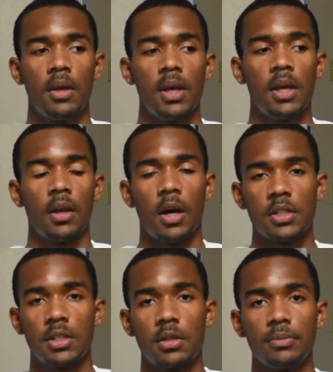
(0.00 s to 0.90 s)
And
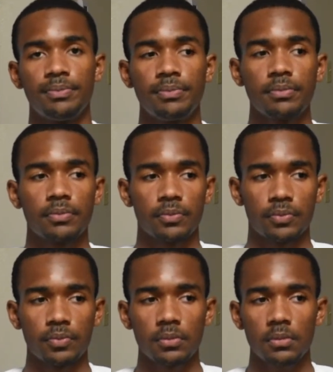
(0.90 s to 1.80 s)
also,
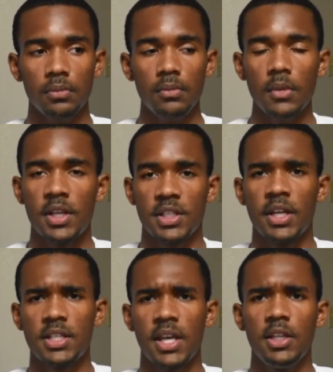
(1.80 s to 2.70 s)
it's going
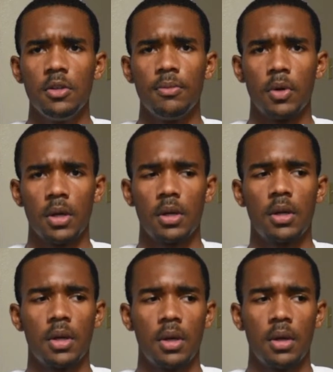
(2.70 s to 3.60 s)
to take you more,
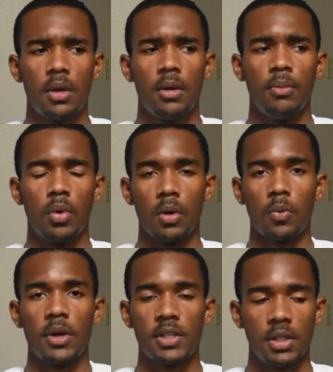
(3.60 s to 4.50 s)

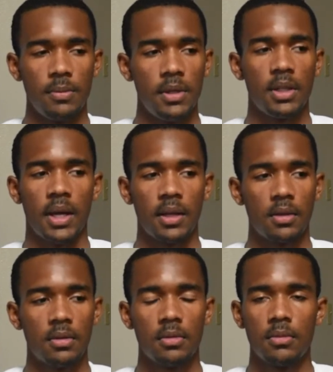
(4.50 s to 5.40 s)
it's going to be like
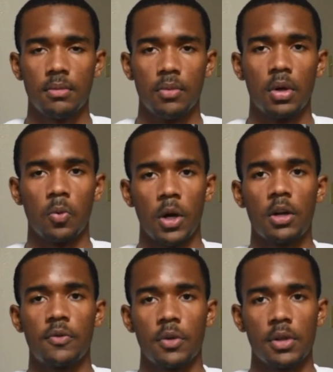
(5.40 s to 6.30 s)
more
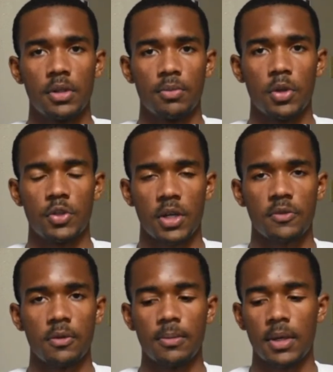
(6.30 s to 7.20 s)
work for you, it's more
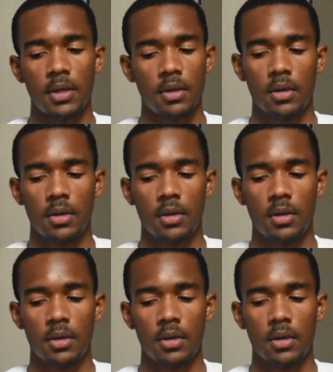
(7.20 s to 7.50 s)
stressful, but